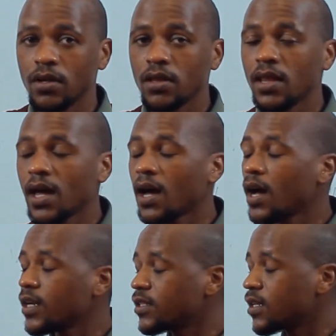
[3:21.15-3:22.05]
there are
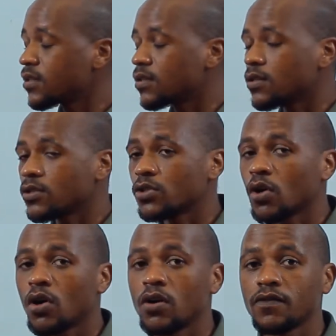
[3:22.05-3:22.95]
high chances
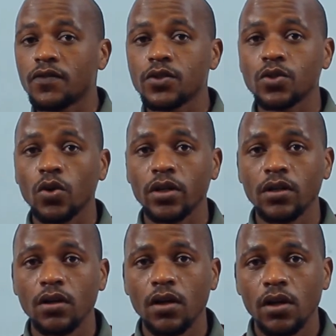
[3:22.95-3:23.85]
of
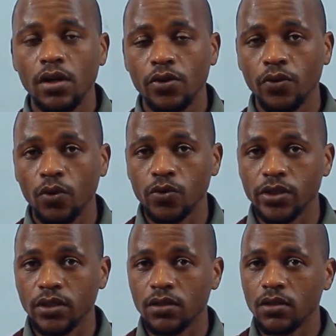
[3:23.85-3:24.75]
soil
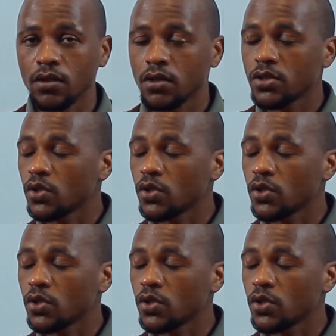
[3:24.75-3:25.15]
erosion.